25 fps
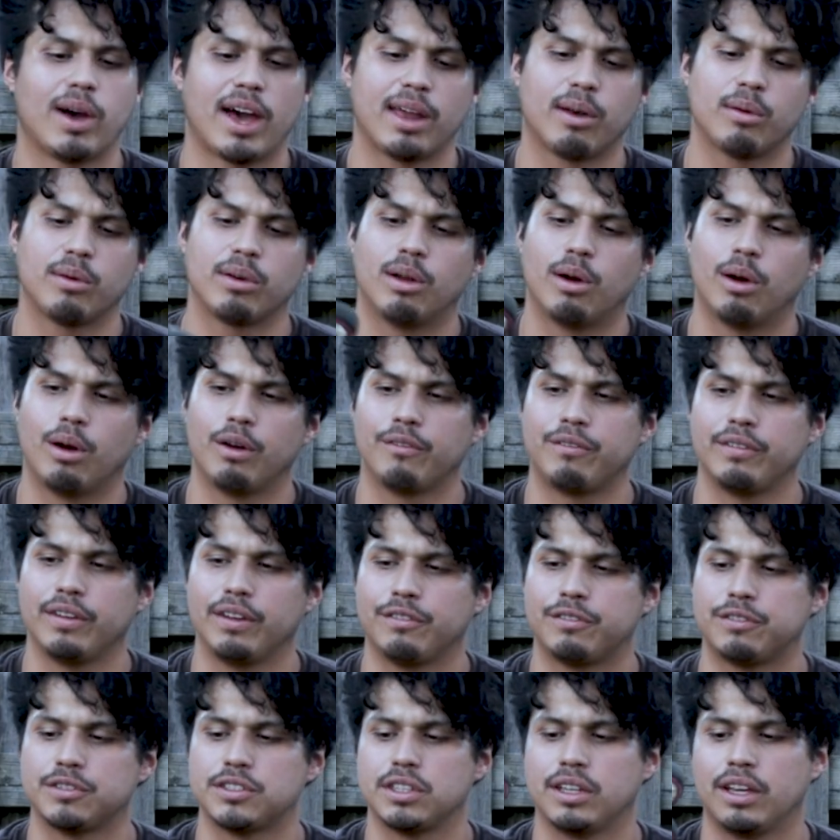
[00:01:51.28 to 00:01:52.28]
I don't know
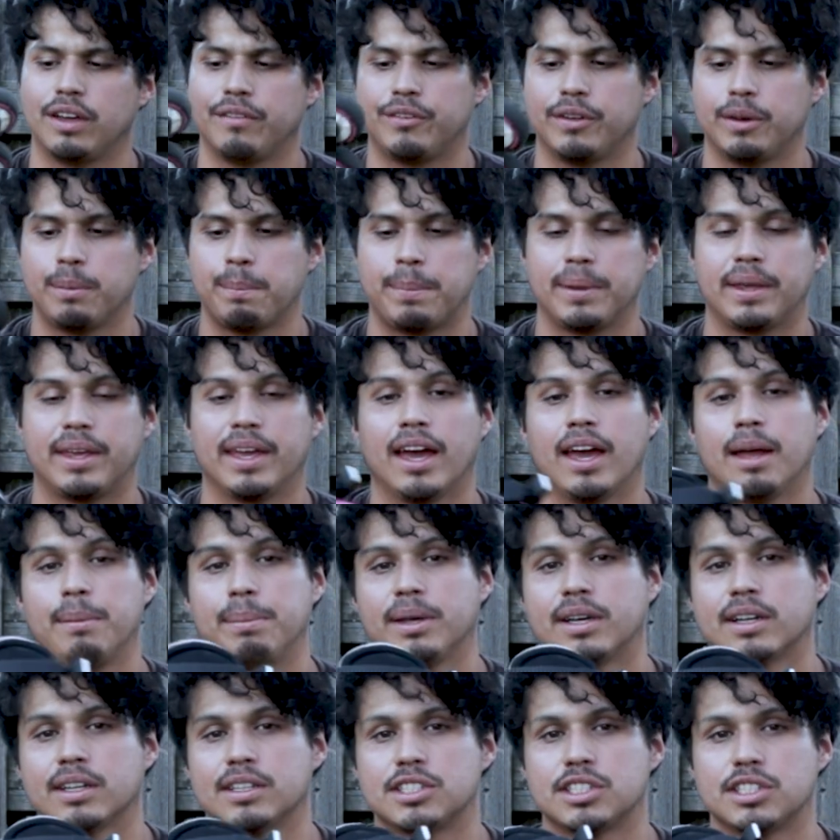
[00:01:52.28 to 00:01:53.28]
if it began
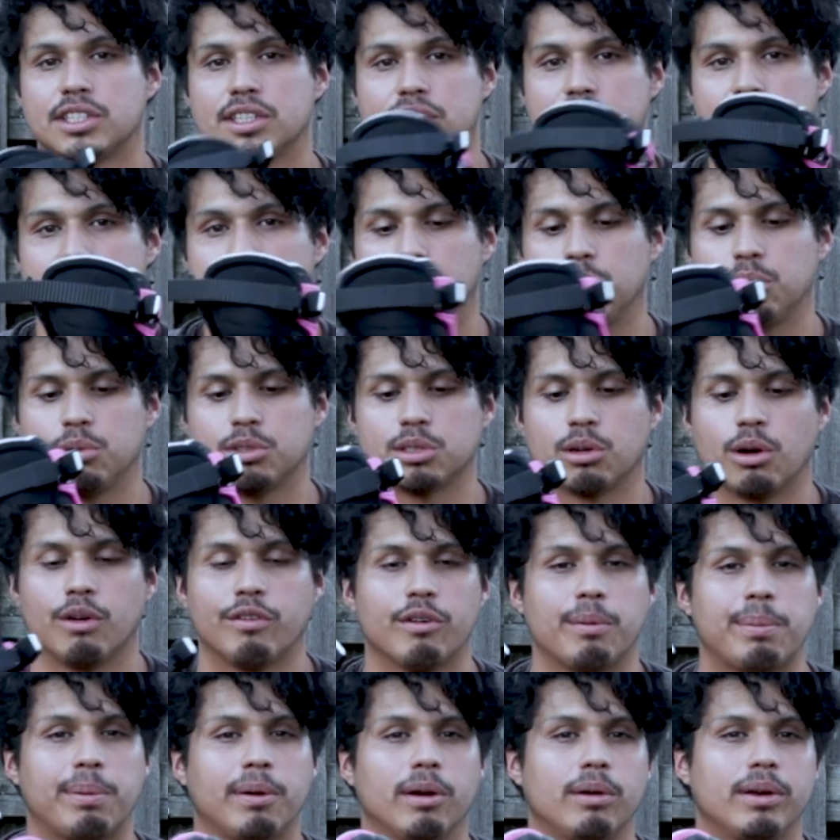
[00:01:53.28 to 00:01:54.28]
because she was
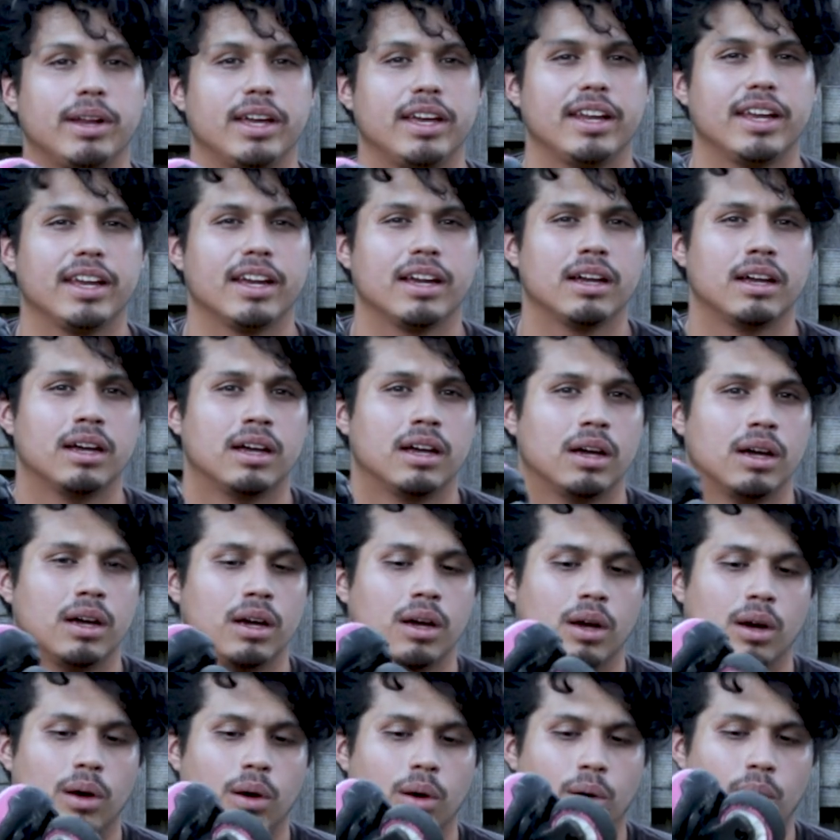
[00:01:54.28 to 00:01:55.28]
overpronating,
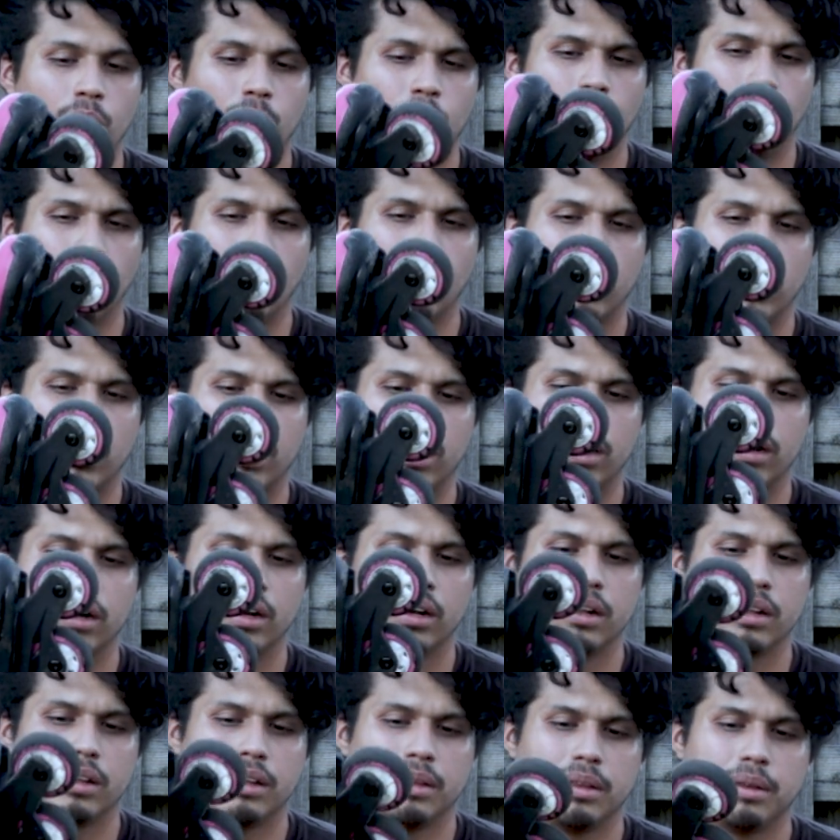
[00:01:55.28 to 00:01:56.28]
or
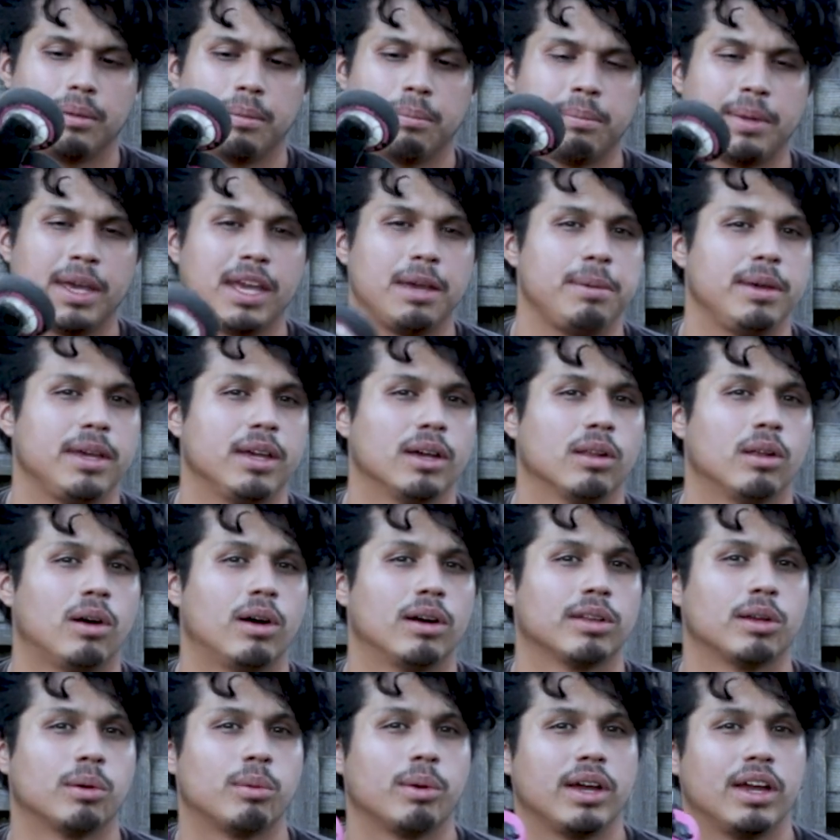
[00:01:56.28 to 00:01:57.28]
maybe
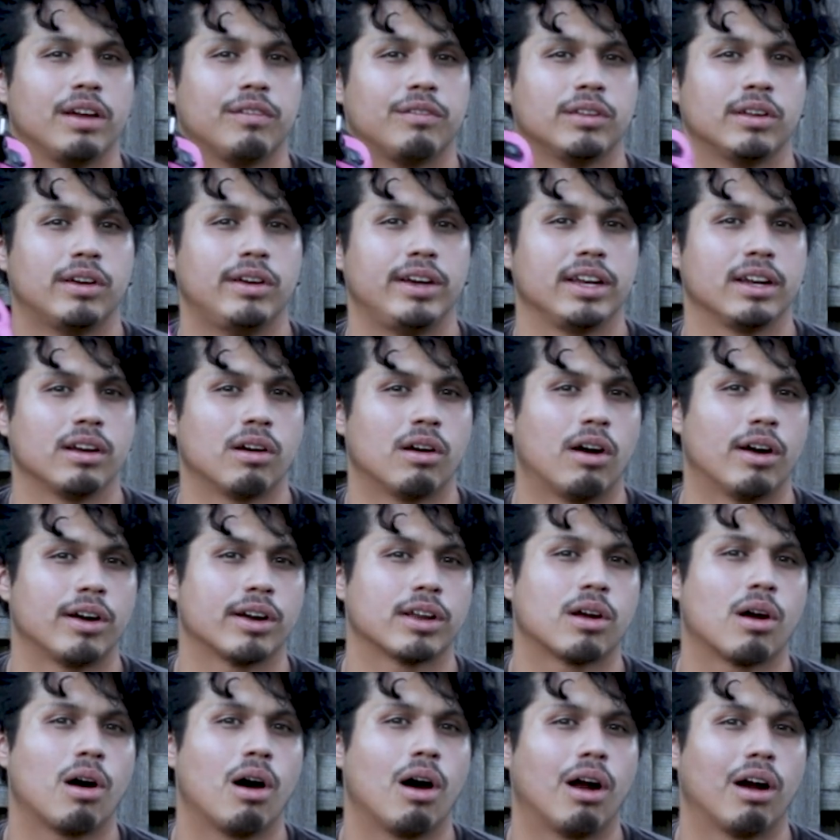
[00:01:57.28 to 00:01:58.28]
along the way of learning
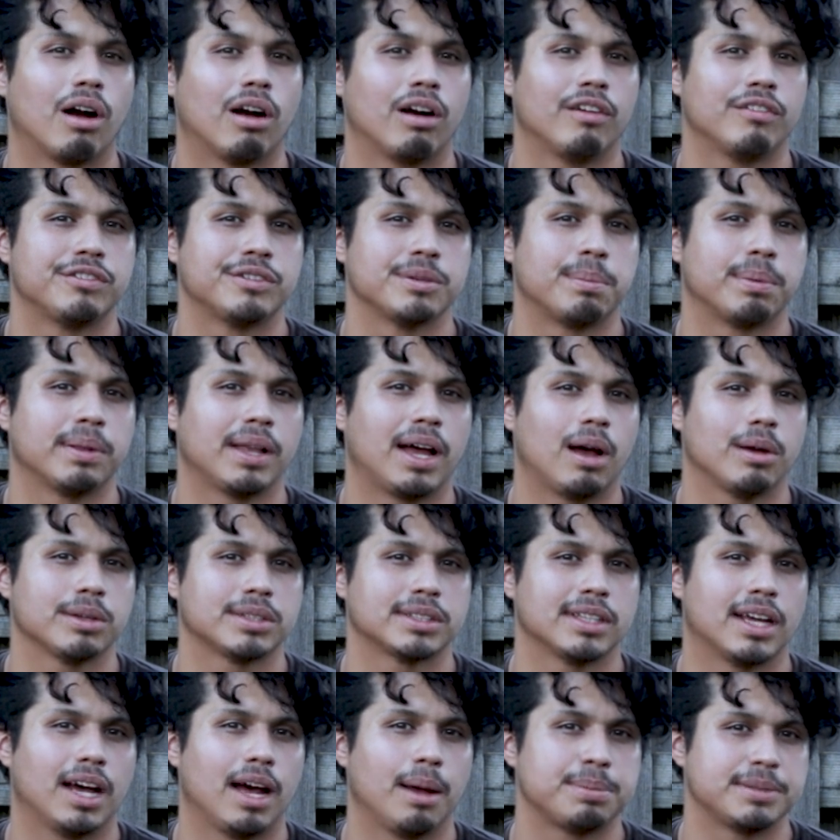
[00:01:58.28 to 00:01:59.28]
hard carves and plow
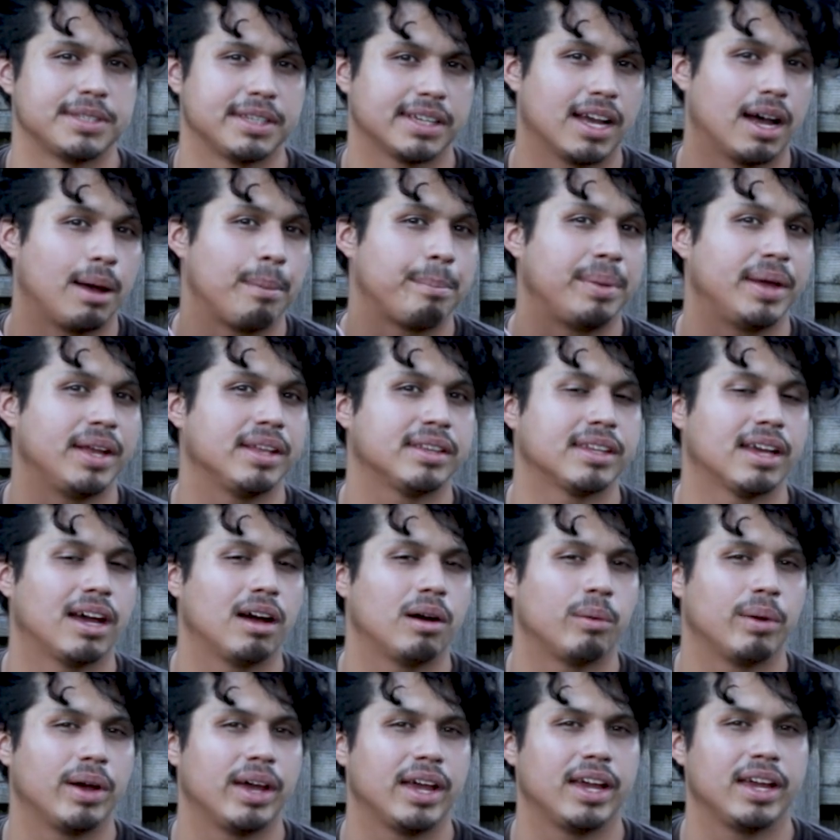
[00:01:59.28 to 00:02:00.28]
stops, it got bent
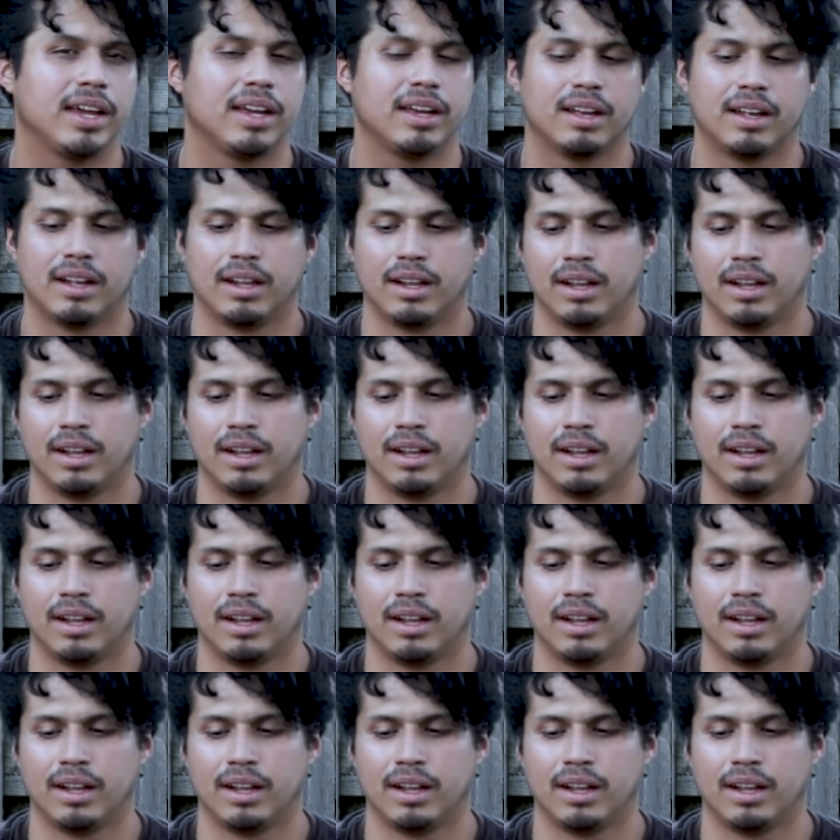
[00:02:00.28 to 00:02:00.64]
that way,